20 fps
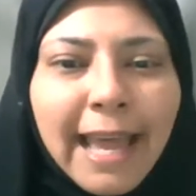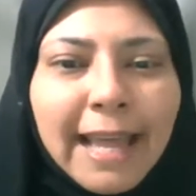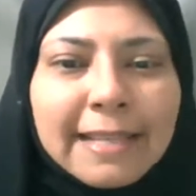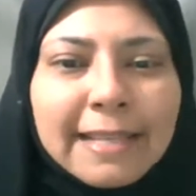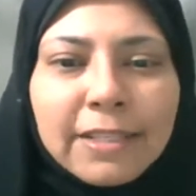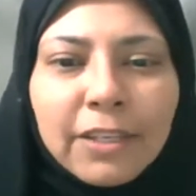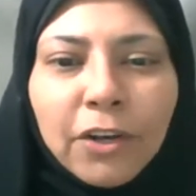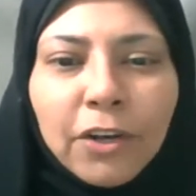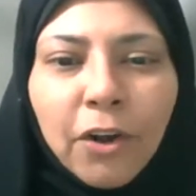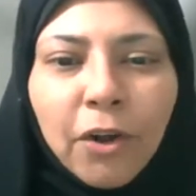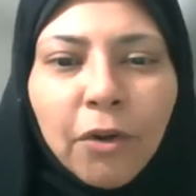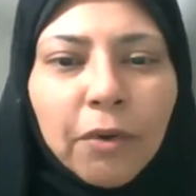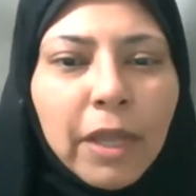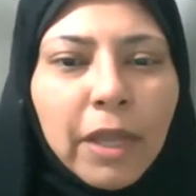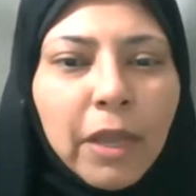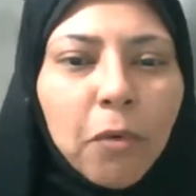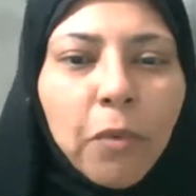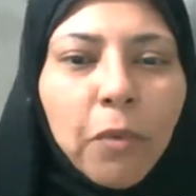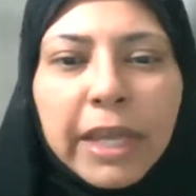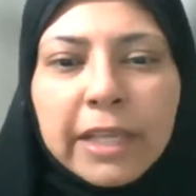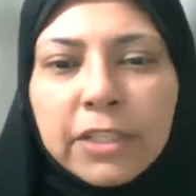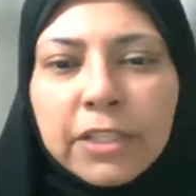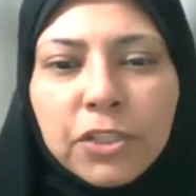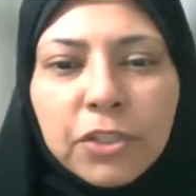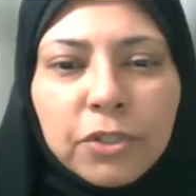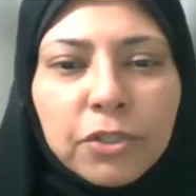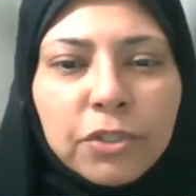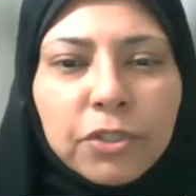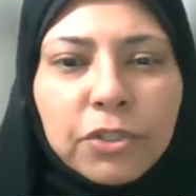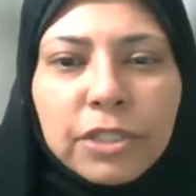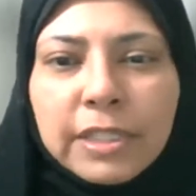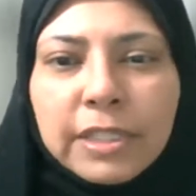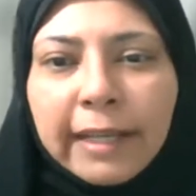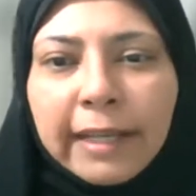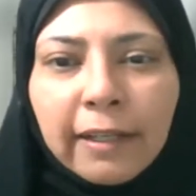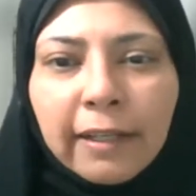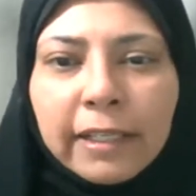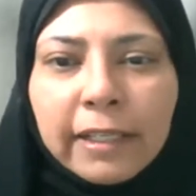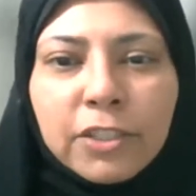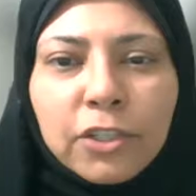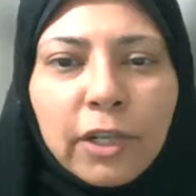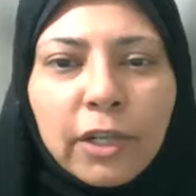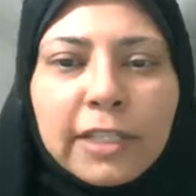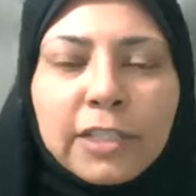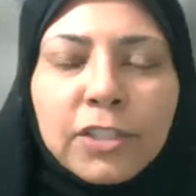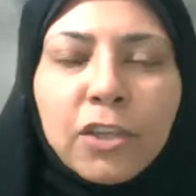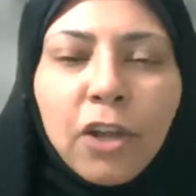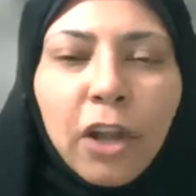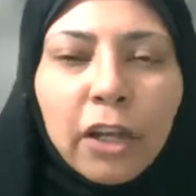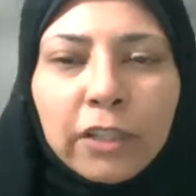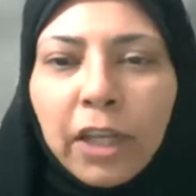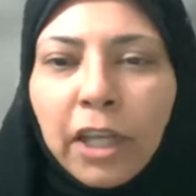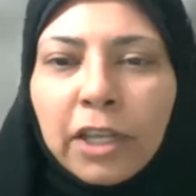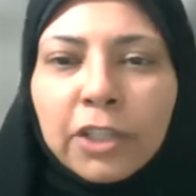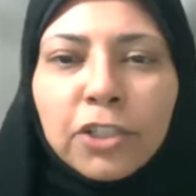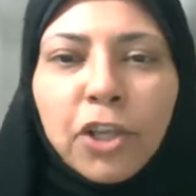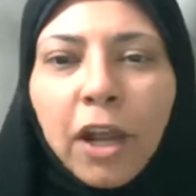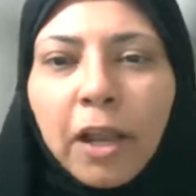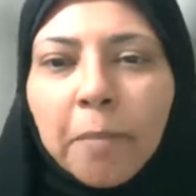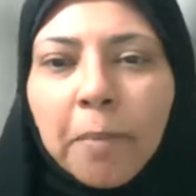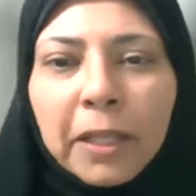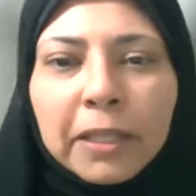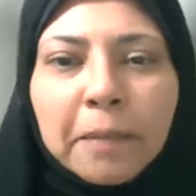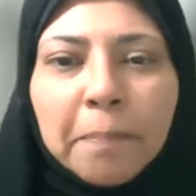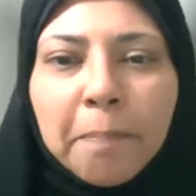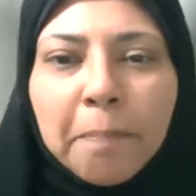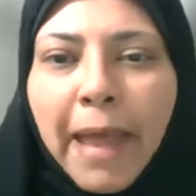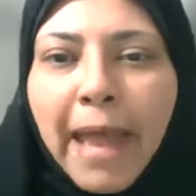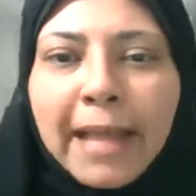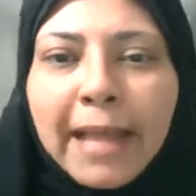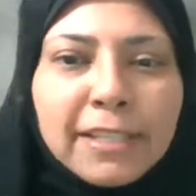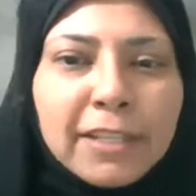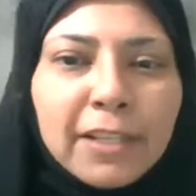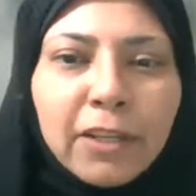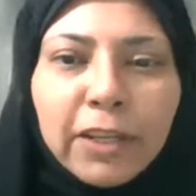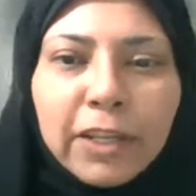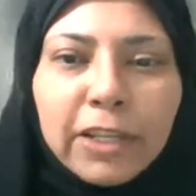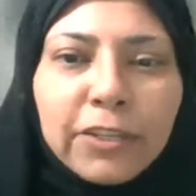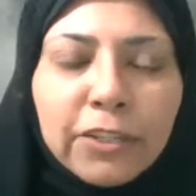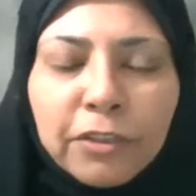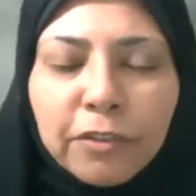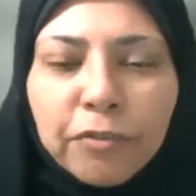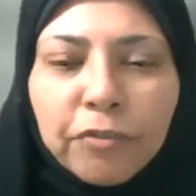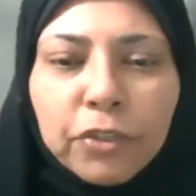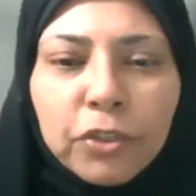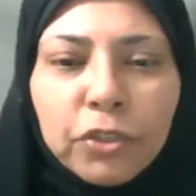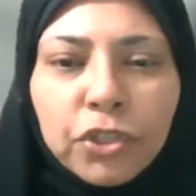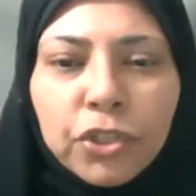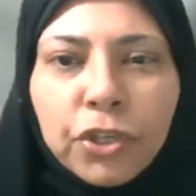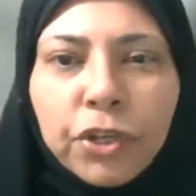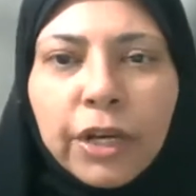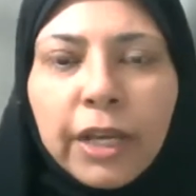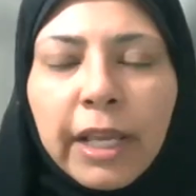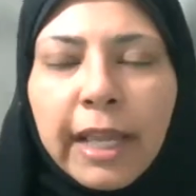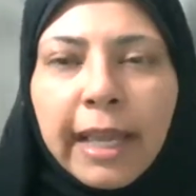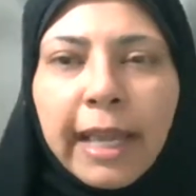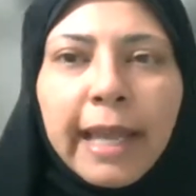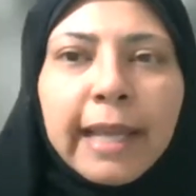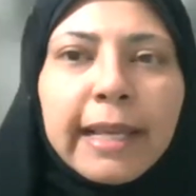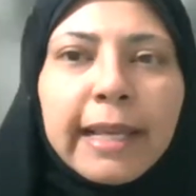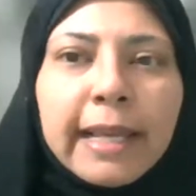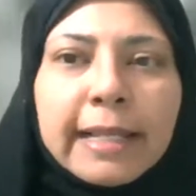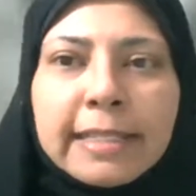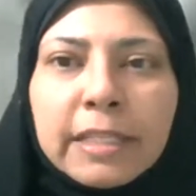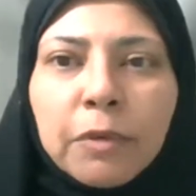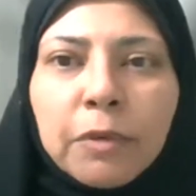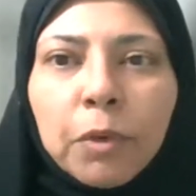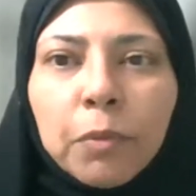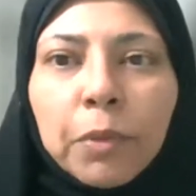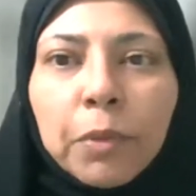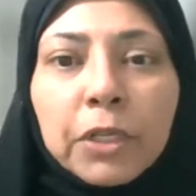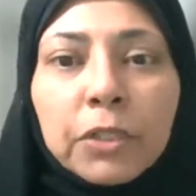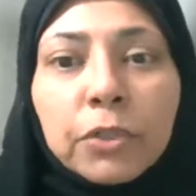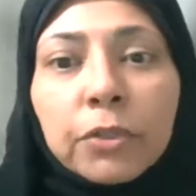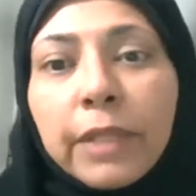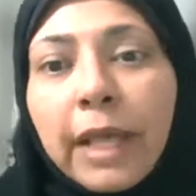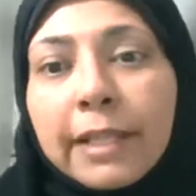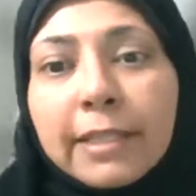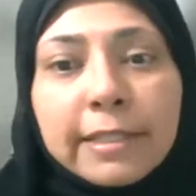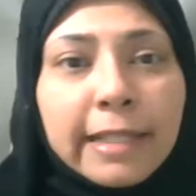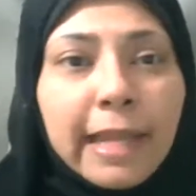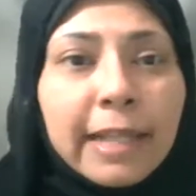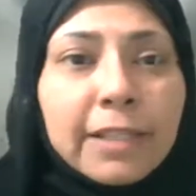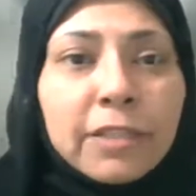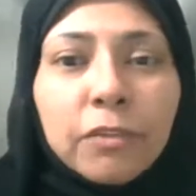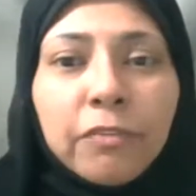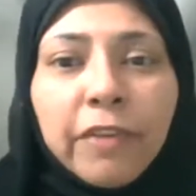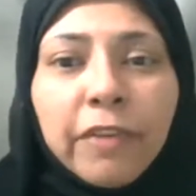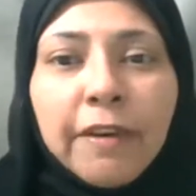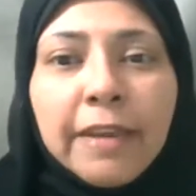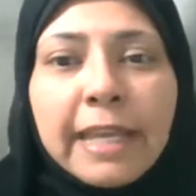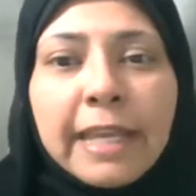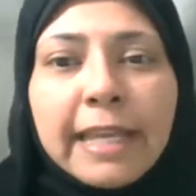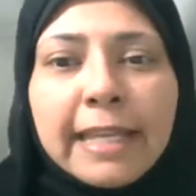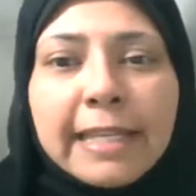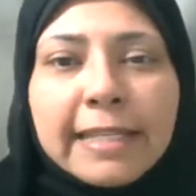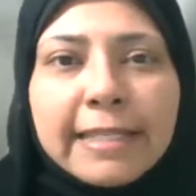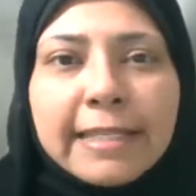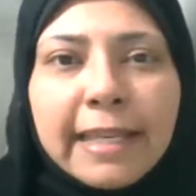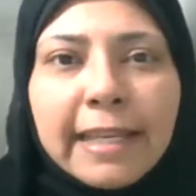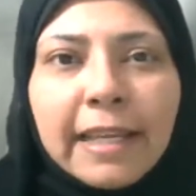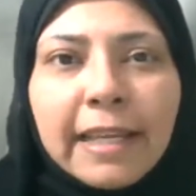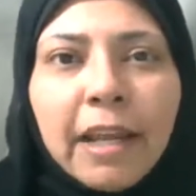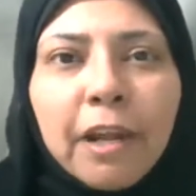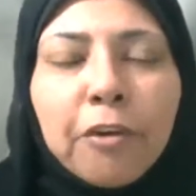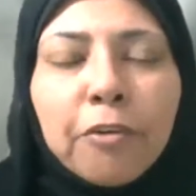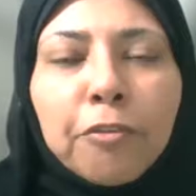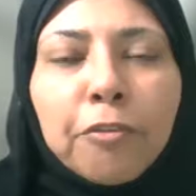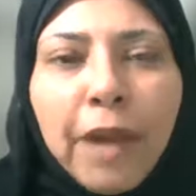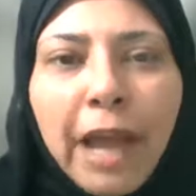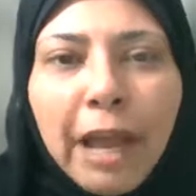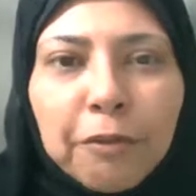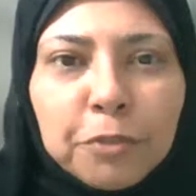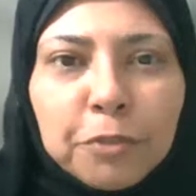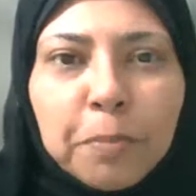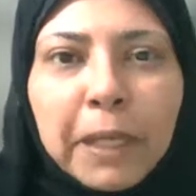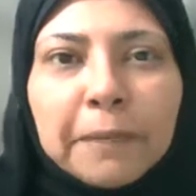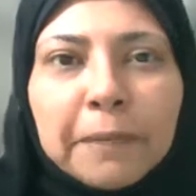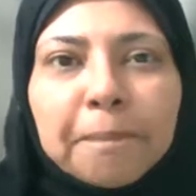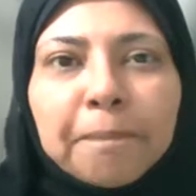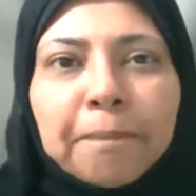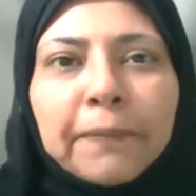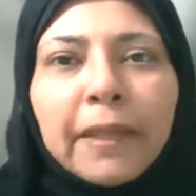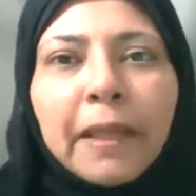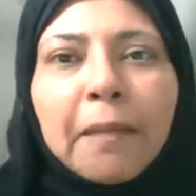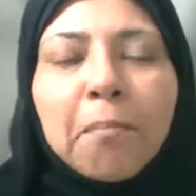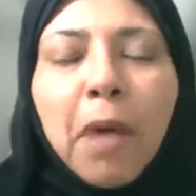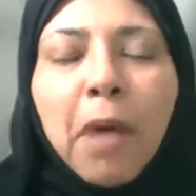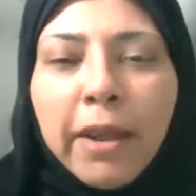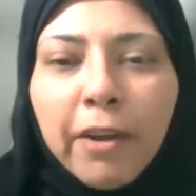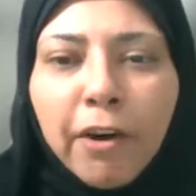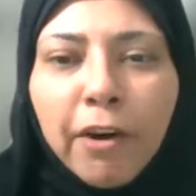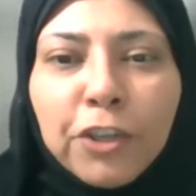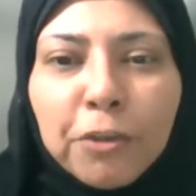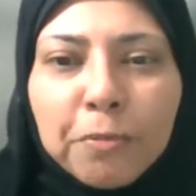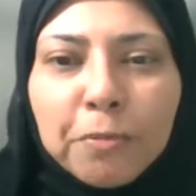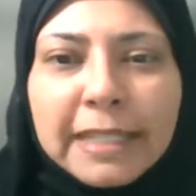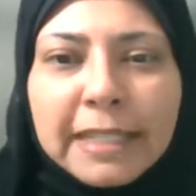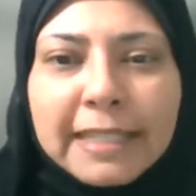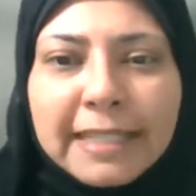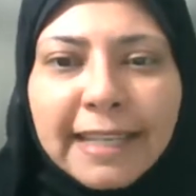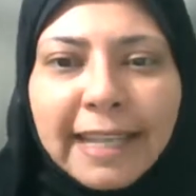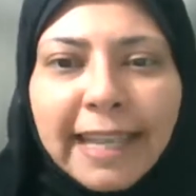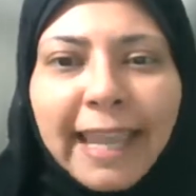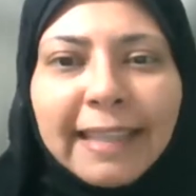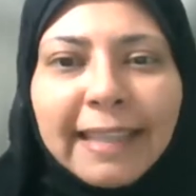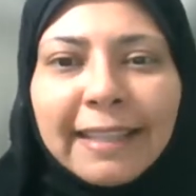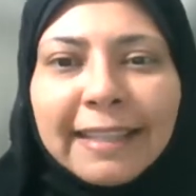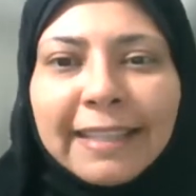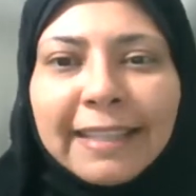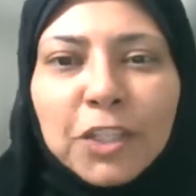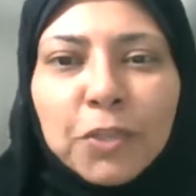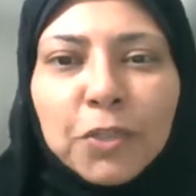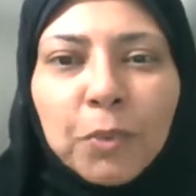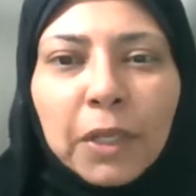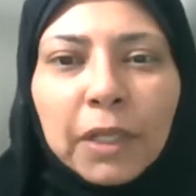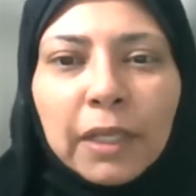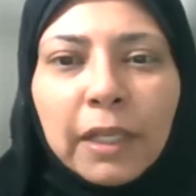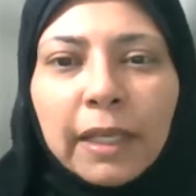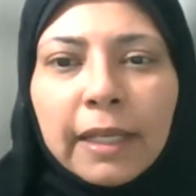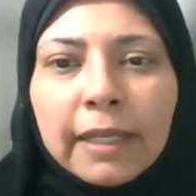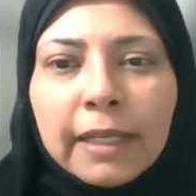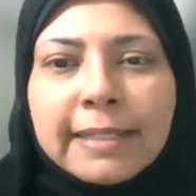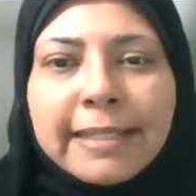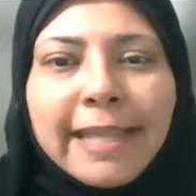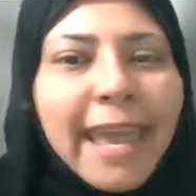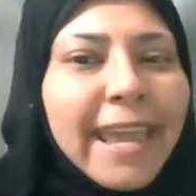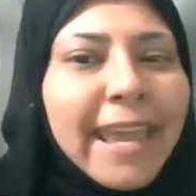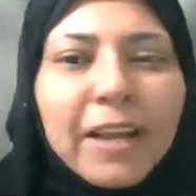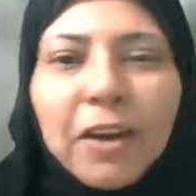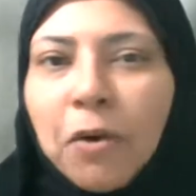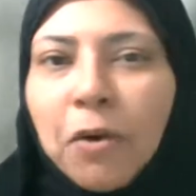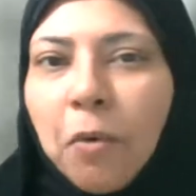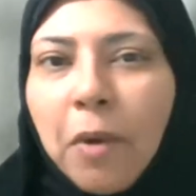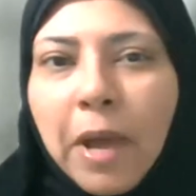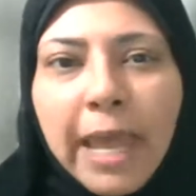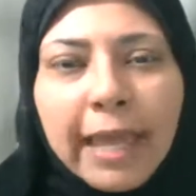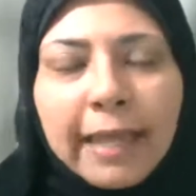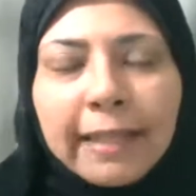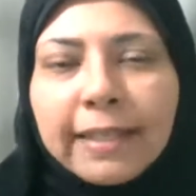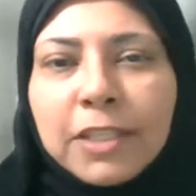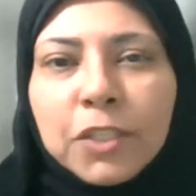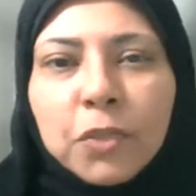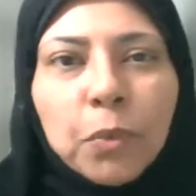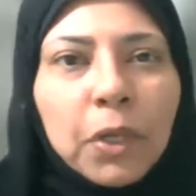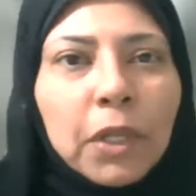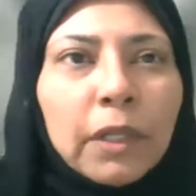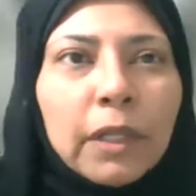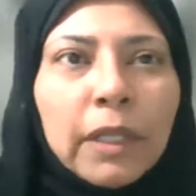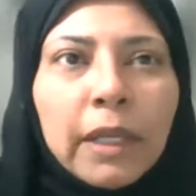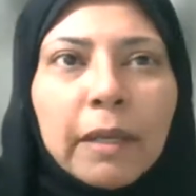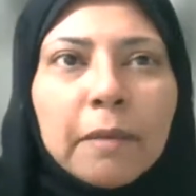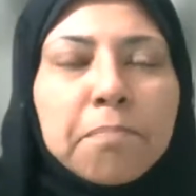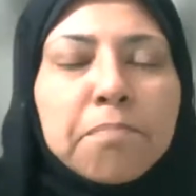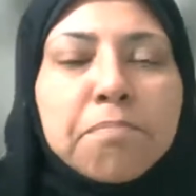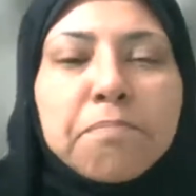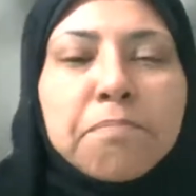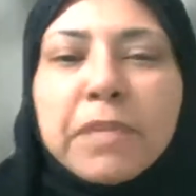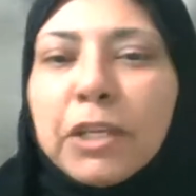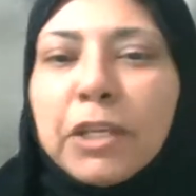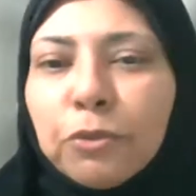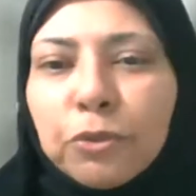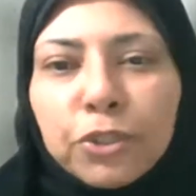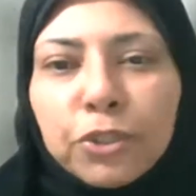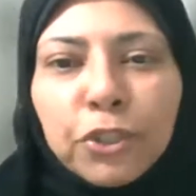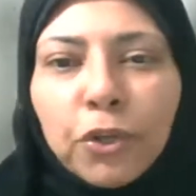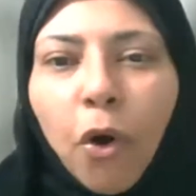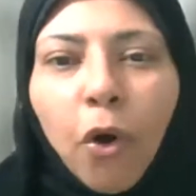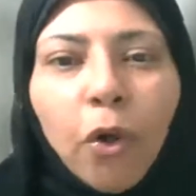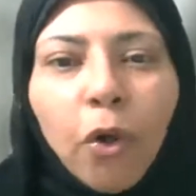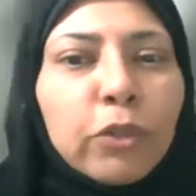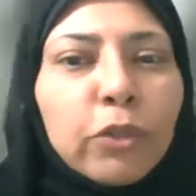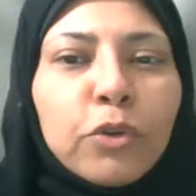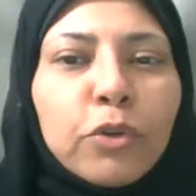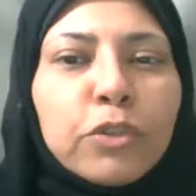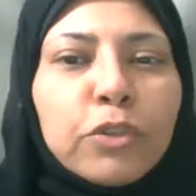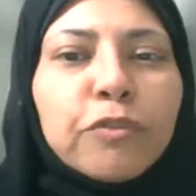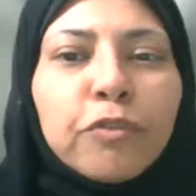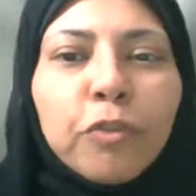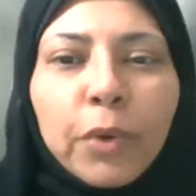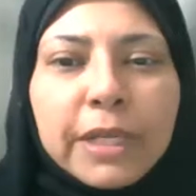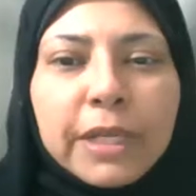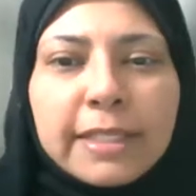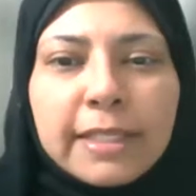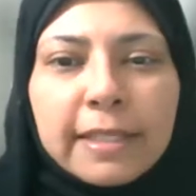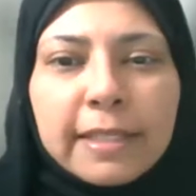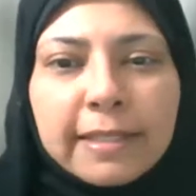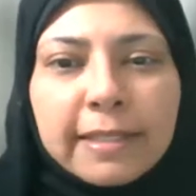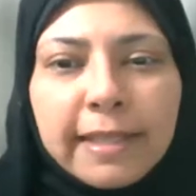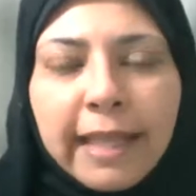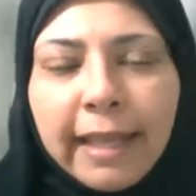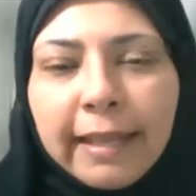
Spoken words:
has, ways to settle it. So let's not talk about the past, look into the future and see what we can do. That's a very easy route. But my argument is, again, that this will take away, this will mute all those voices.